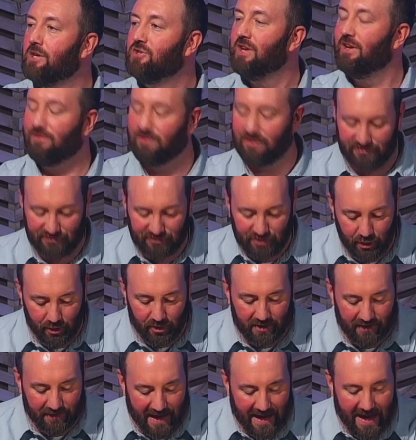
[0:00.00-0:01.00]
Jesus
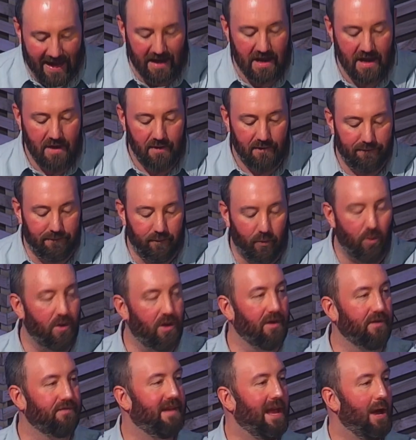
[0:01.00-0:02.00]
took that
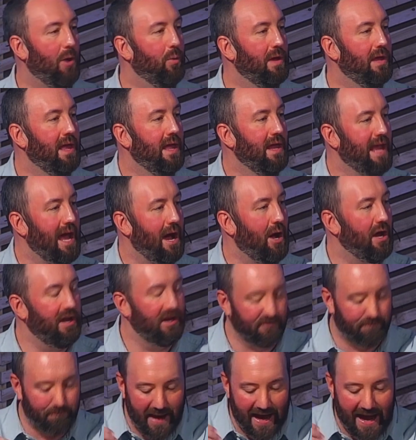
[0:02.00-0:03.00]
for us. Now it
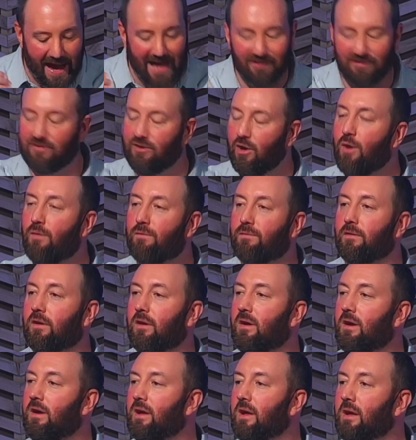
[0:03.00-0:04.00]
is passed over.